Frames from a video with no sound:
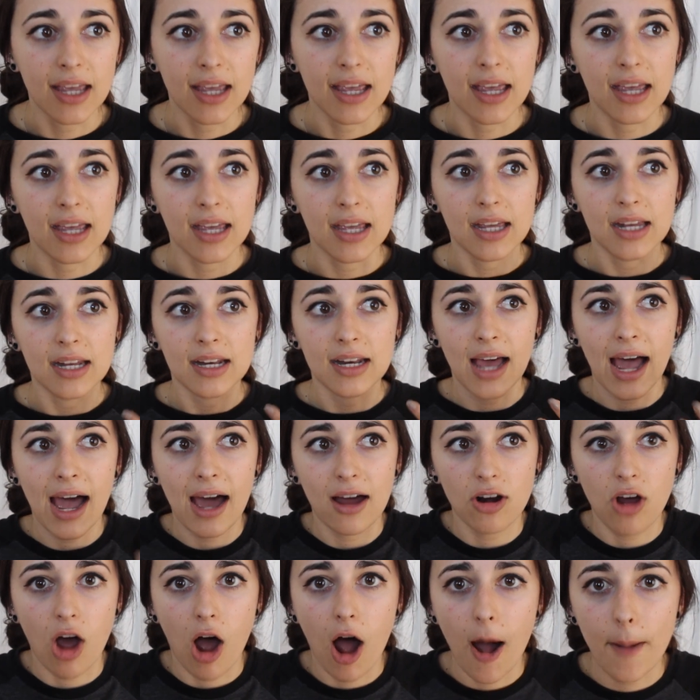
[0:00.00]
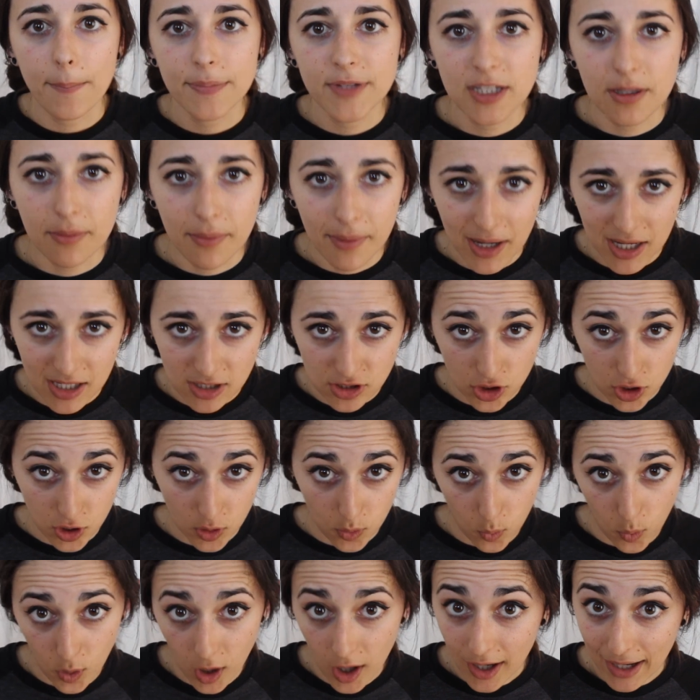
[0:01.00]
and how to optimize
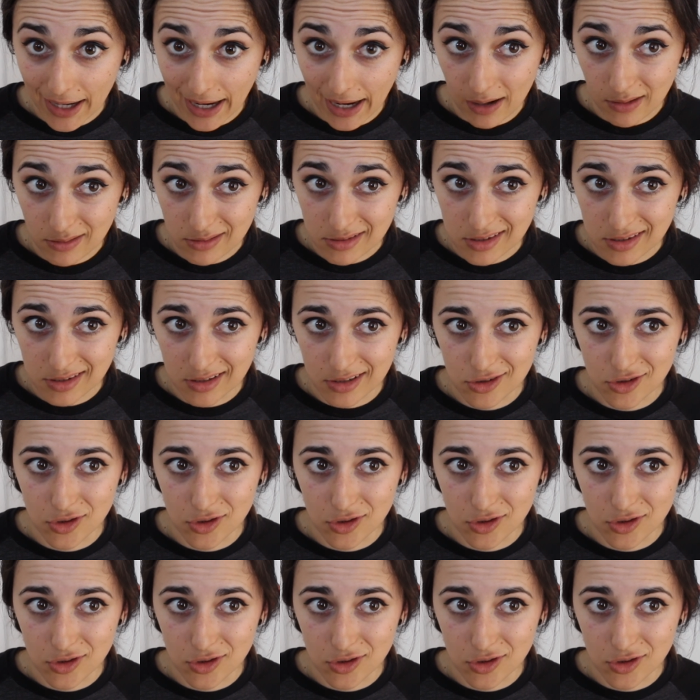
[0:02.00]
your workouts